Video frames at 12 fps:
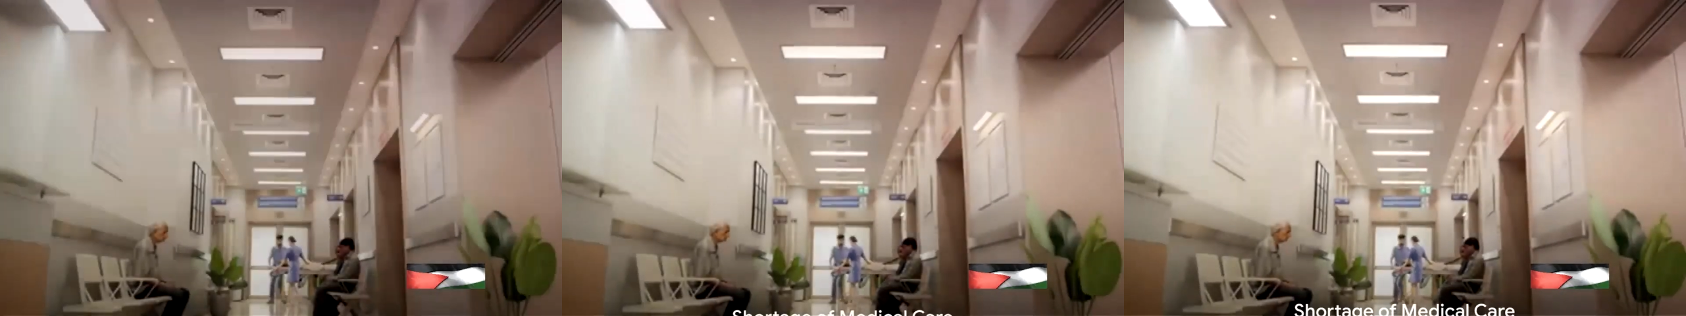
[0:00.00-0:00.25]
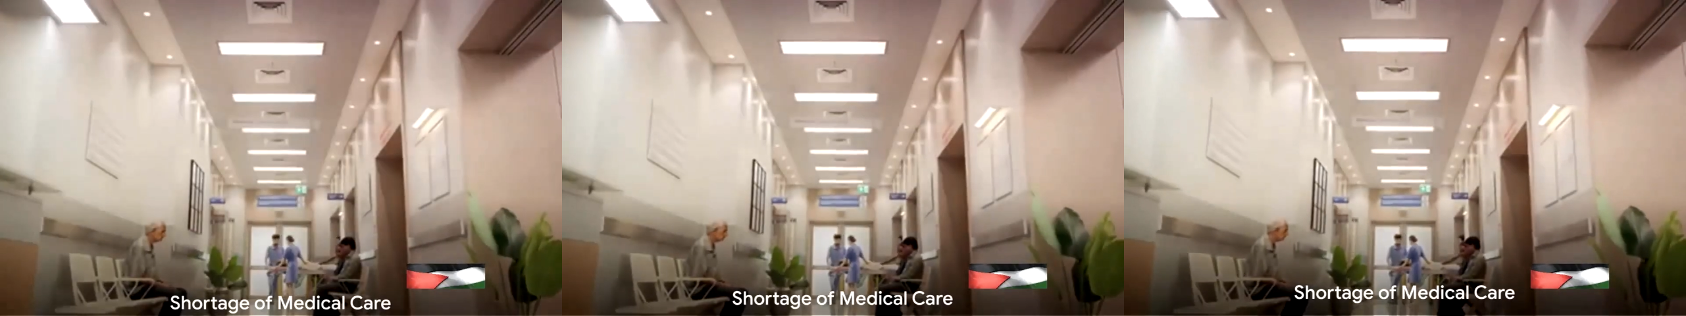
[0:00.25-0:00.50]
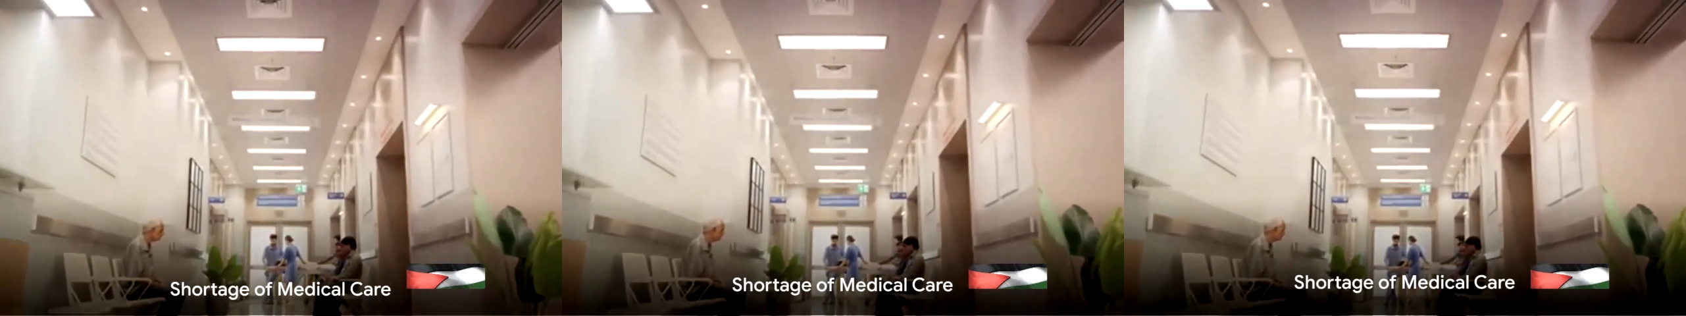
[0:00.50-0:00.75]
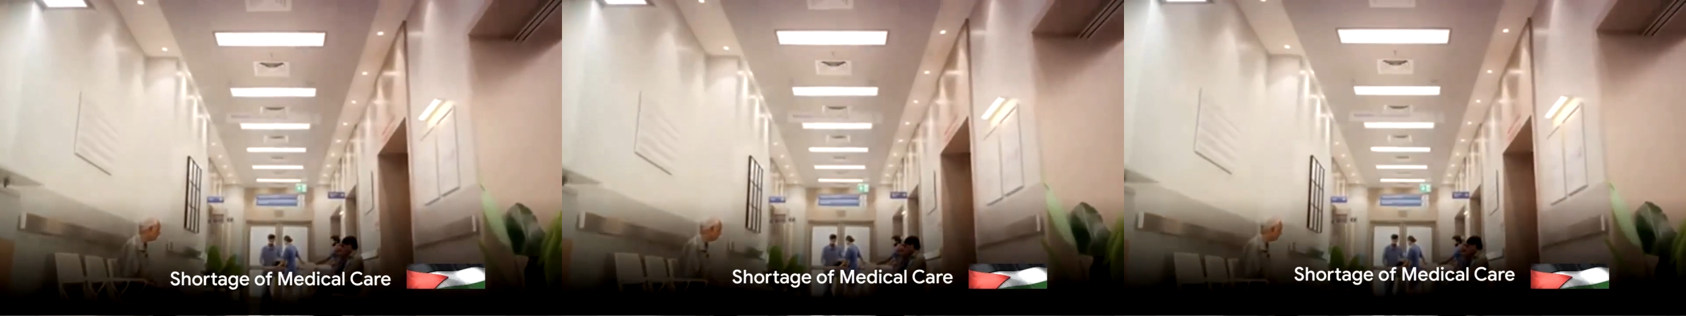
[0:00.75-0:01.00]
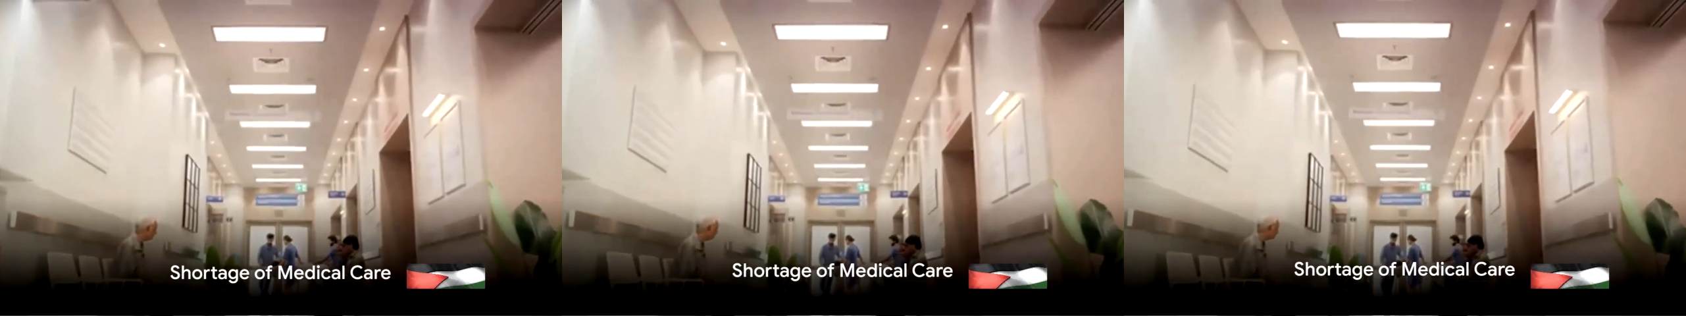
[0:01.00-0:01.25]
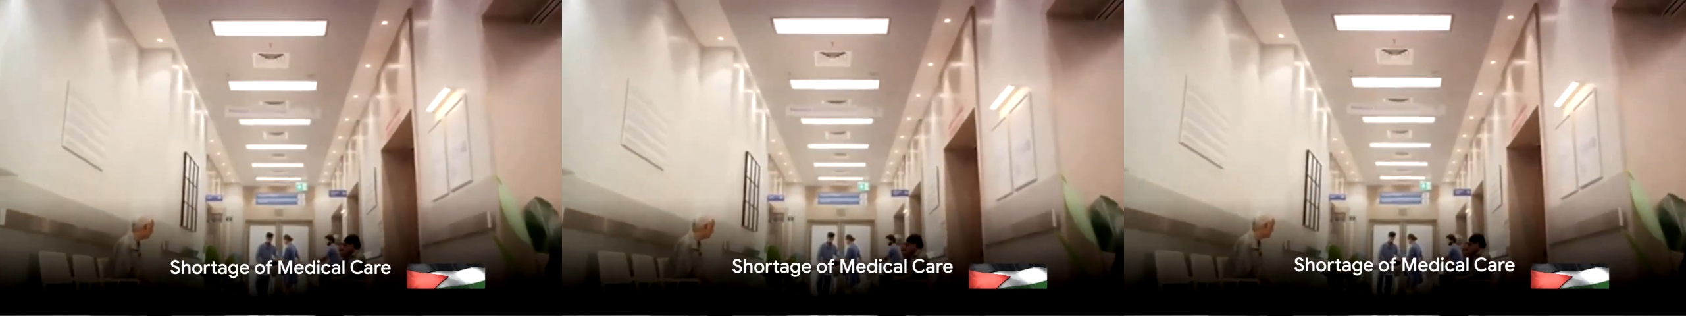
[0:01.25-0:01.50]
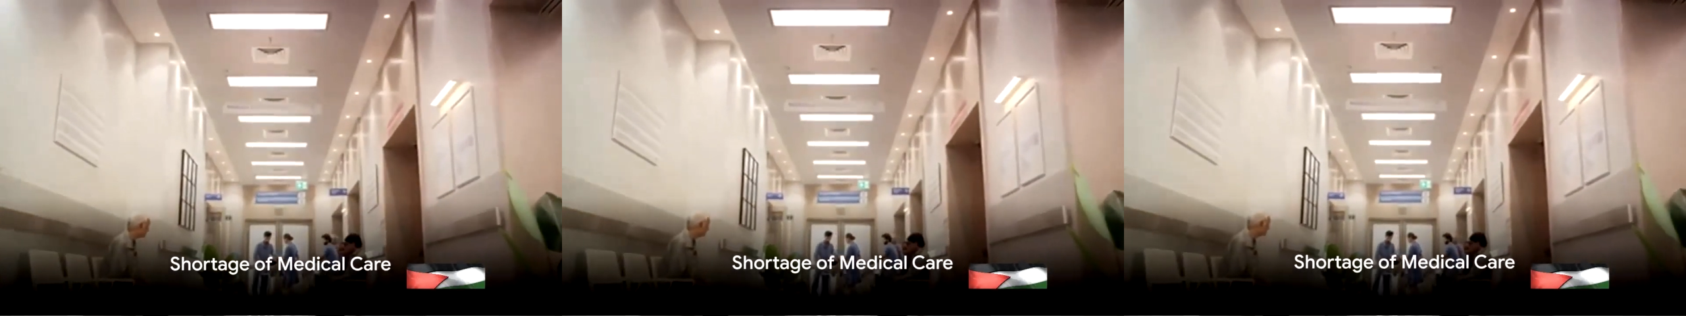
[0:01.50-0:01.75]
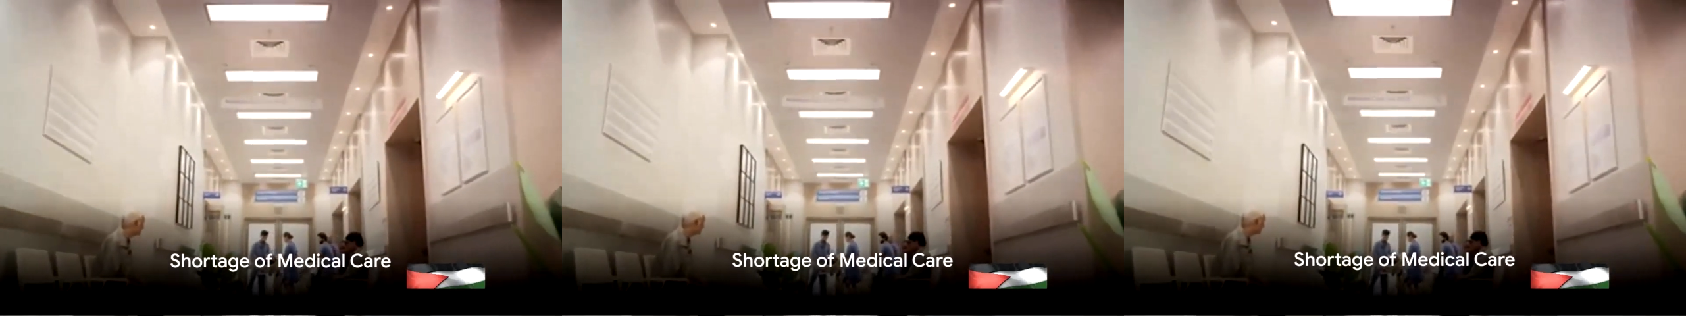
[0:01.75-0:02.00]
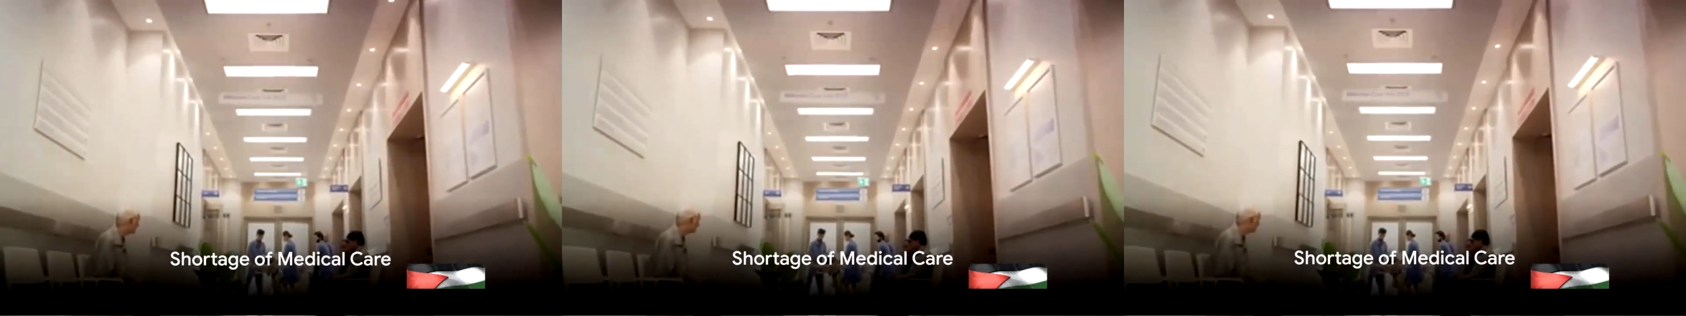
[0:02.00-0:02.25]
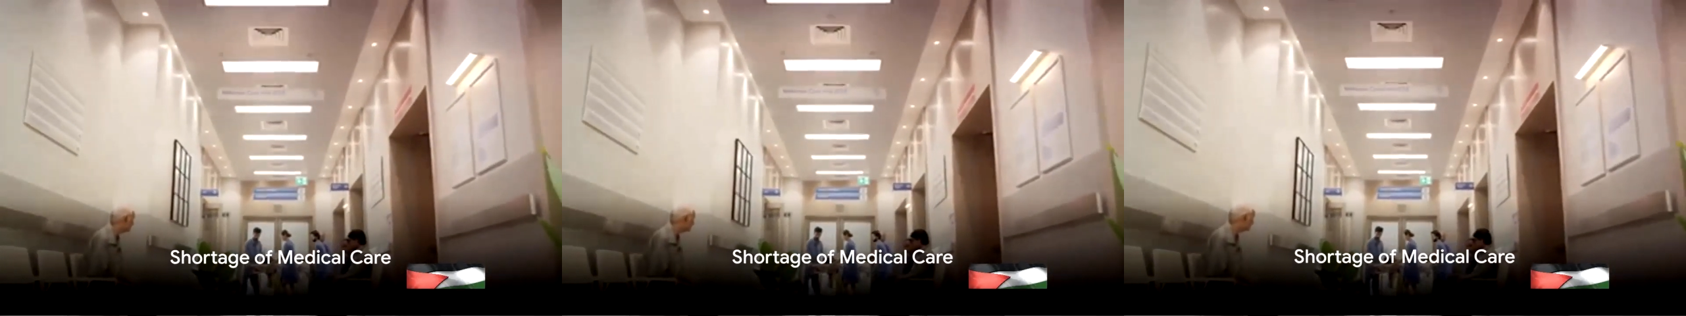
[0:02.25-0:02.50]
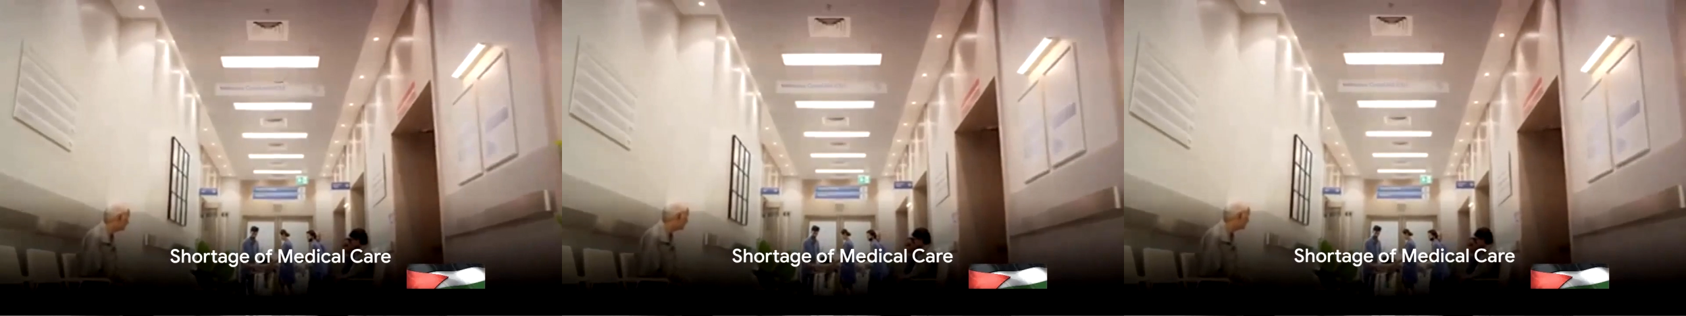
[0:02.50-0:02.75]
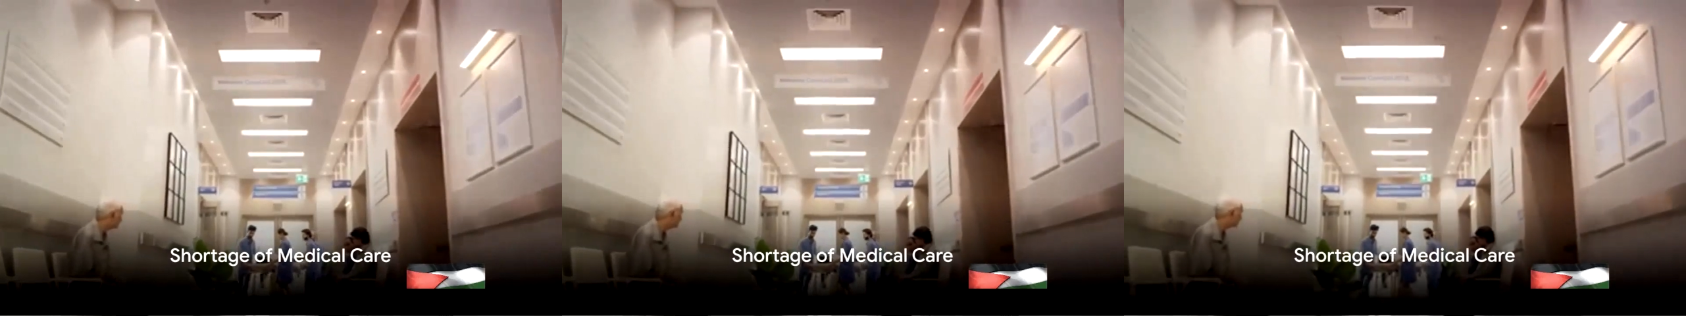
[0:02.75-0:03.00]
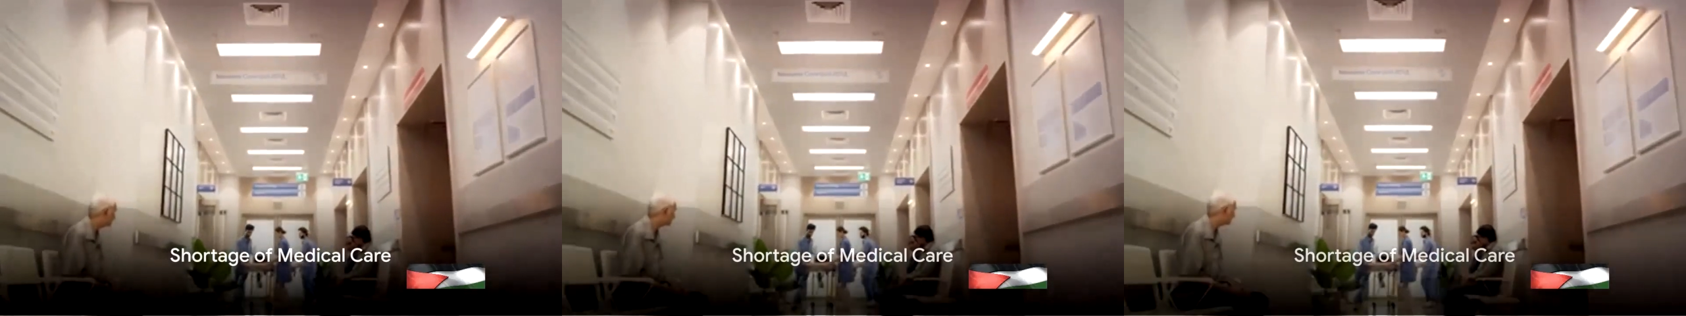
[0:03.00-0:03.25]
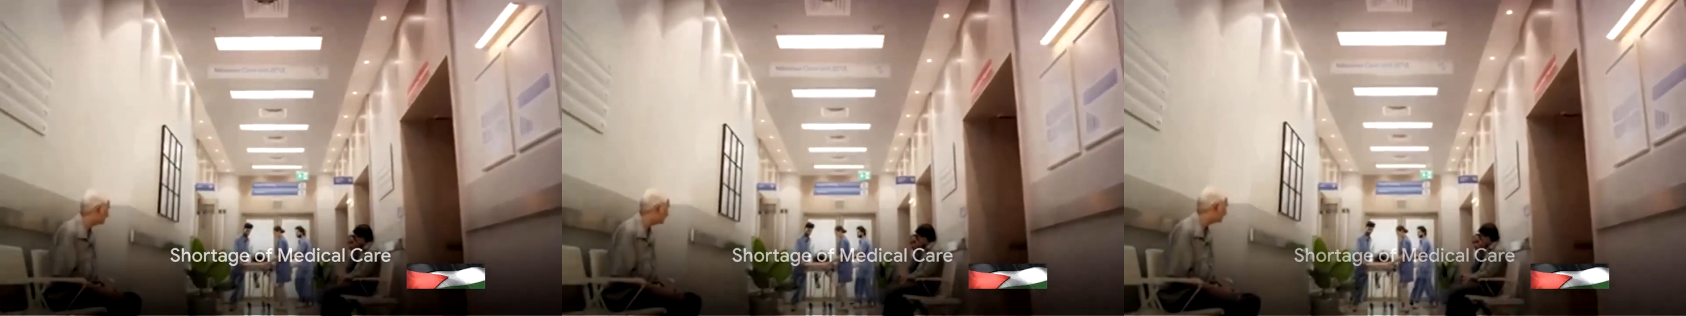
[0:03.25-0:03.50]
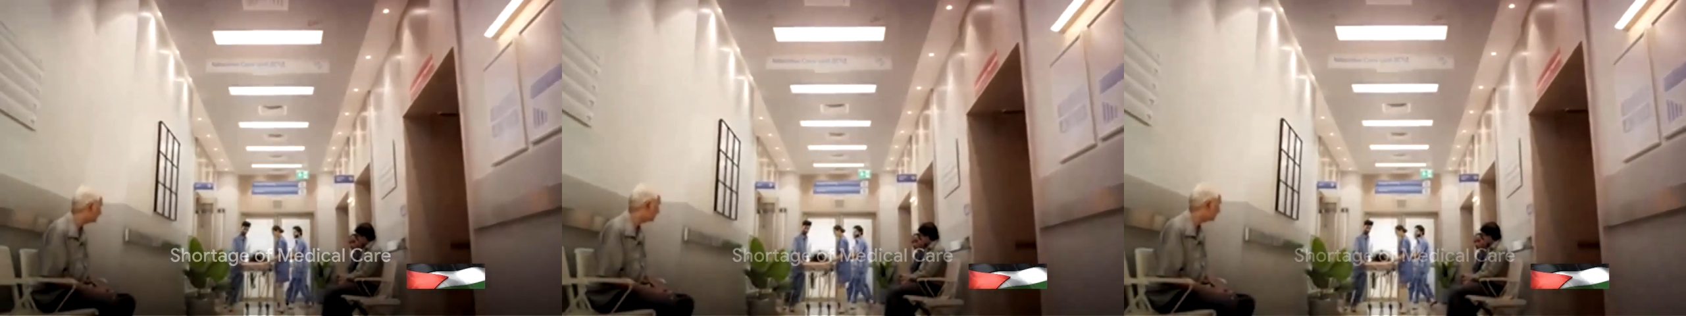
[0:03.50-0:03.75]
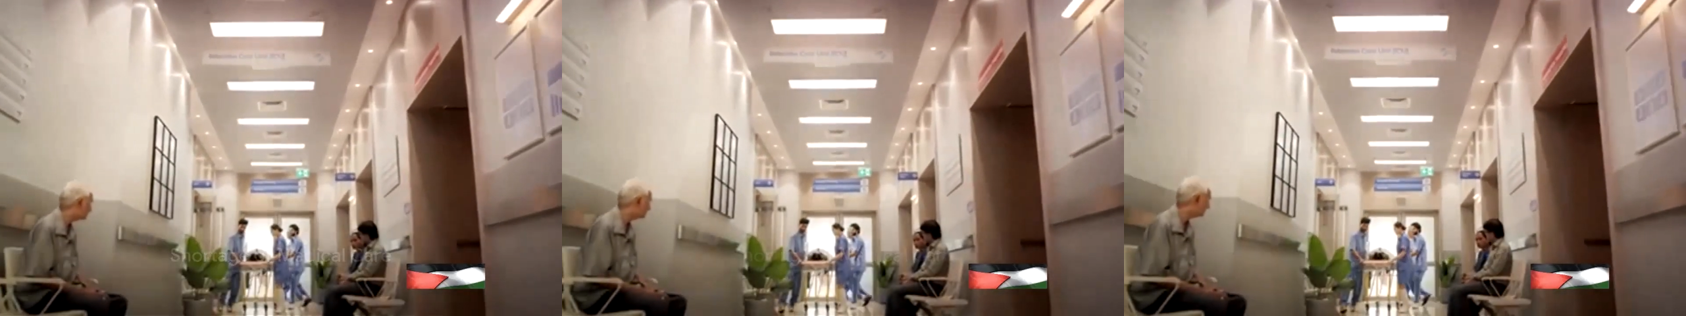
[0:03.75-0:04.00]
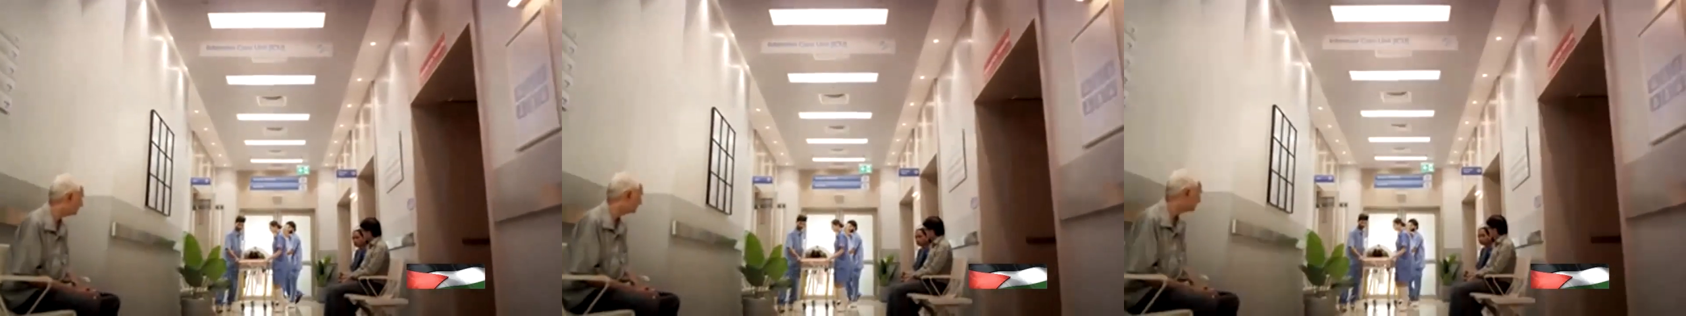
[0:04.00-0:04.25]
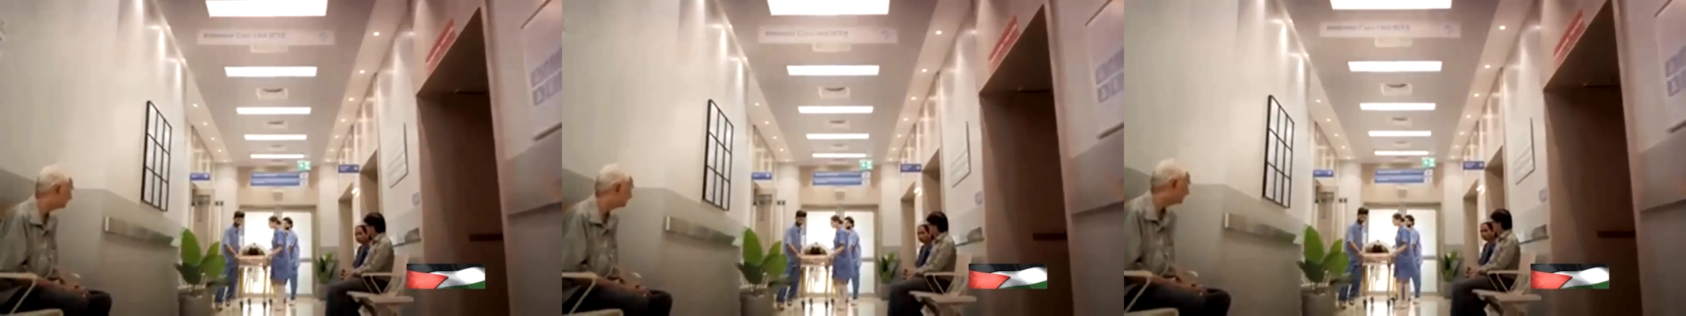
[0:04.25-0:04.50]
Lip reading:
(no speaker visible)